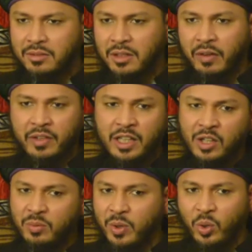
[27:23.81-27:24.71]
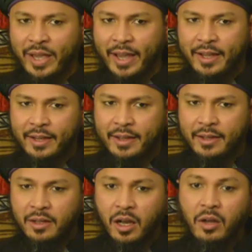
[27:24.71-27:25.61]
everything will be okay.
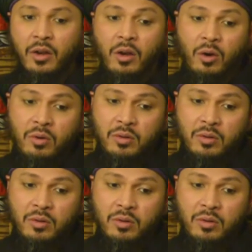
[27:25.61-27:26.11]
No.